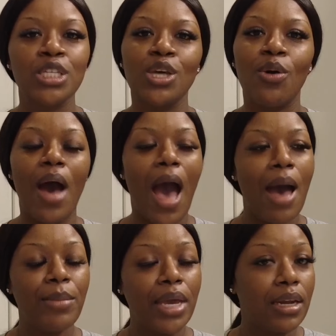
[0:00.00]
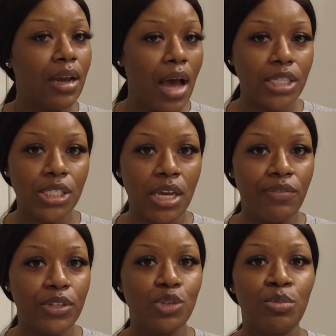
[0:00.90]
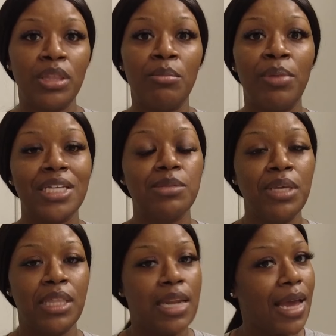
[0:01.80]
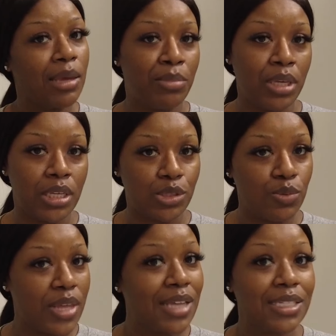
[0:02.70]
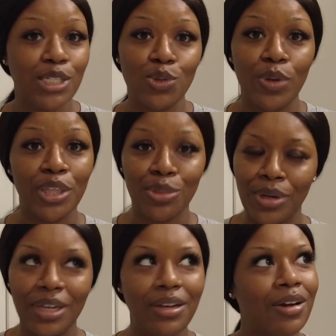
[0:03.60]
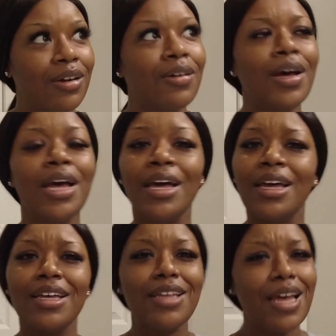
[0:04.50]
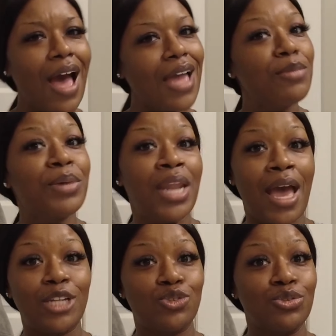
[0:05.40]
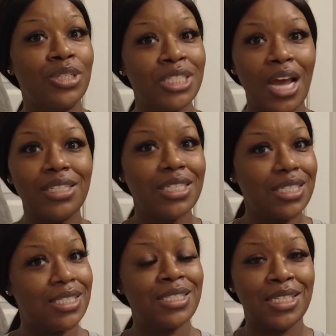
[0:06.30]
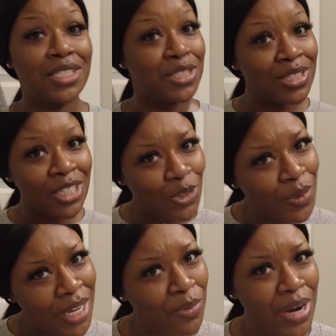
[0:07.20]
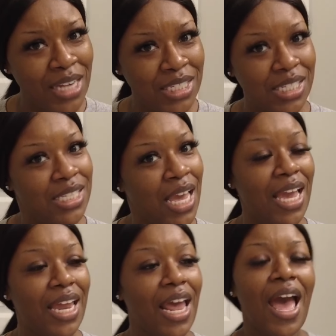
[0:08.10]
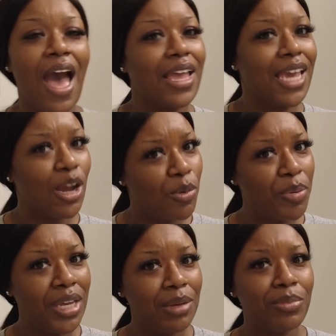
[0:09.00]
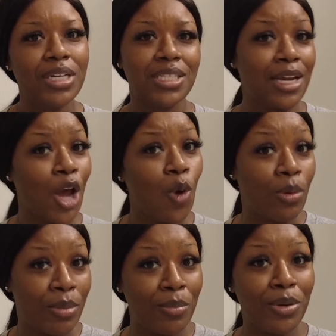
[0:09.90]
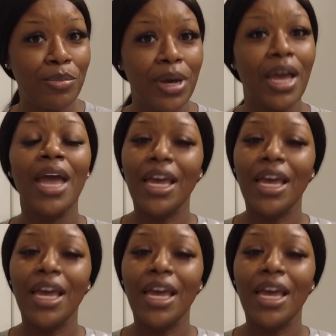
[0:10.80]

So I'm making a conscious effort to be the best me that I can be in 2023, girl. I am a natural. Did y'all just did you hear what I just said? I can't repeat it because I don't remember, but